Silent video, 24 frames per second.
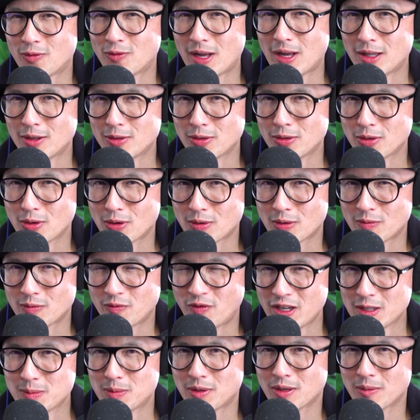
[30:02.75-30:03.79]
follow your
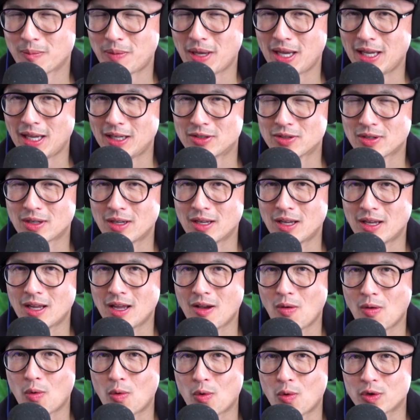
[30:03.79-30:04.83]
Facebook page
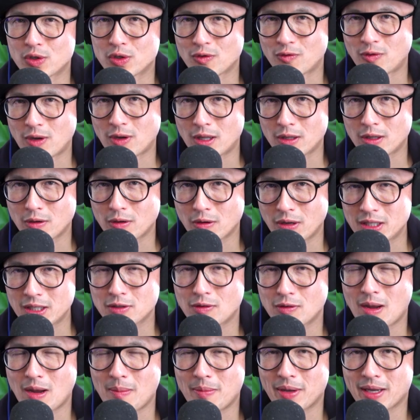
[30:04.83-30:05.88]
or to follow your
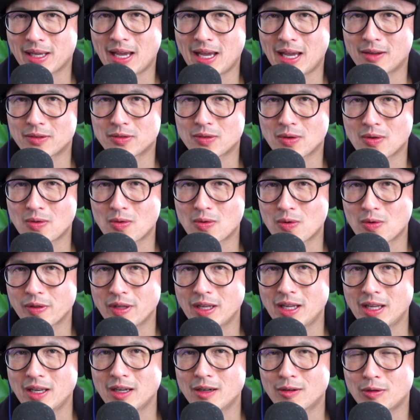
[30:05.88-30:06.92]
Instagram account or
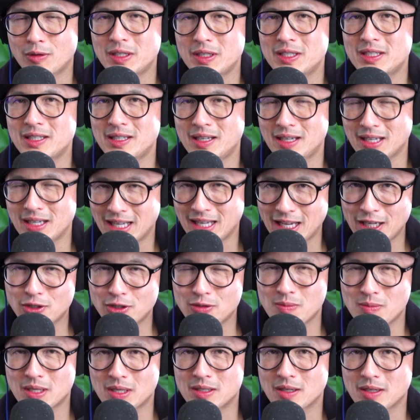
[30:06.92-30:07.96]
the increase in
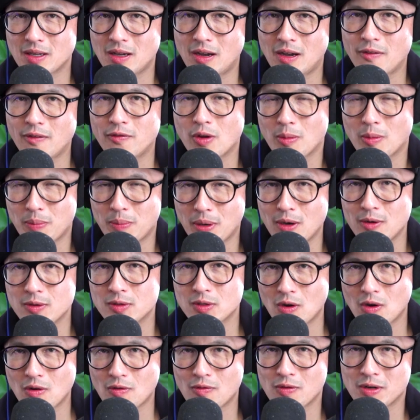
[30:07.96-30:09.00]
engagement of your posts
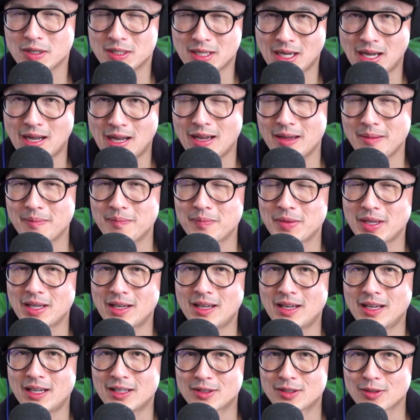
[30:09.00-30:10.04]
over time.
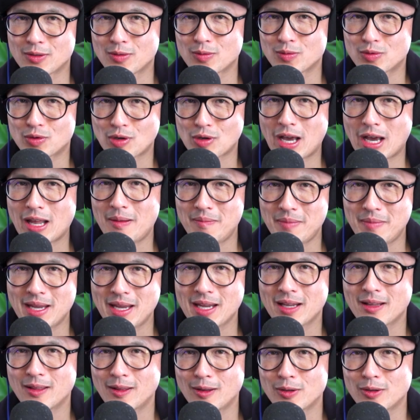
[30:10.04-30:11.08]
So try to
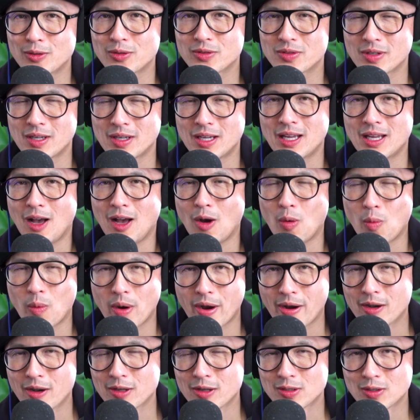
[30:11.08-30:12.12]
make those
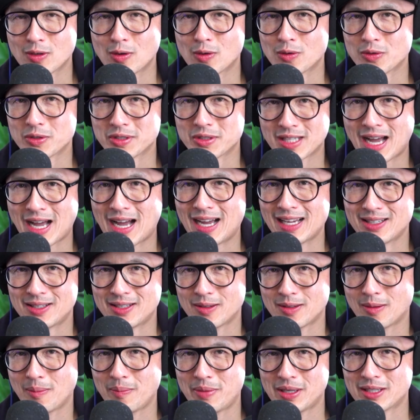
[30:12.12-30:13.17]
awareness goals tied
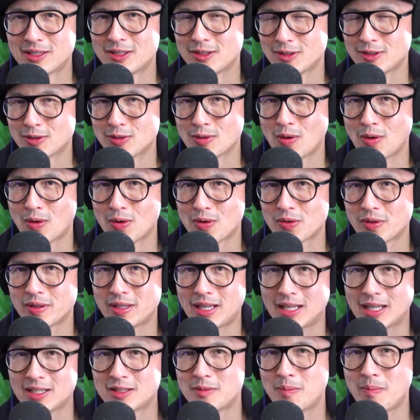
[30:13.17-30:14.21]
to a business goal
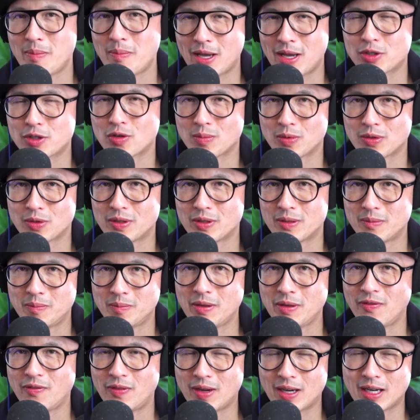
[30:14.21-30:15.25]
that's measurable and
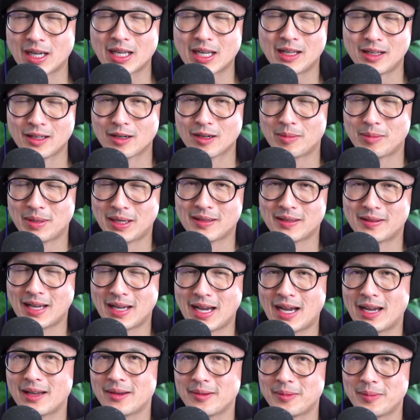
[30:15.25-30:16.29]
be very clear about
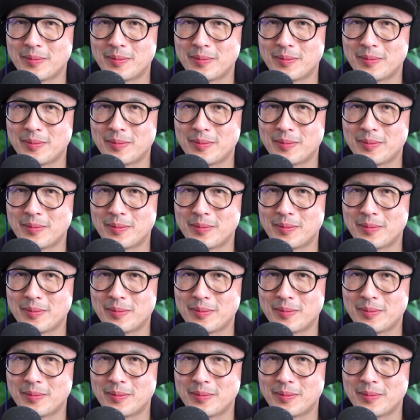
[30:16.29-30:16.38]
that.